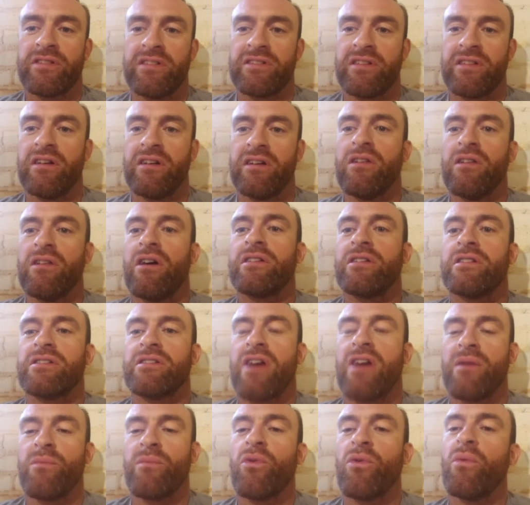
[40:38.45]
is that a lot of the
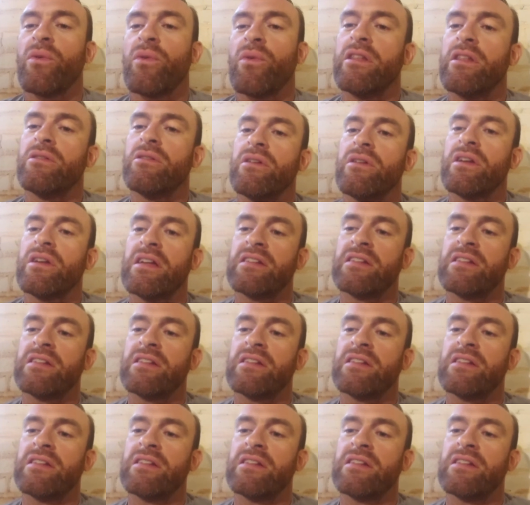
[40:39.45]
time what we're doing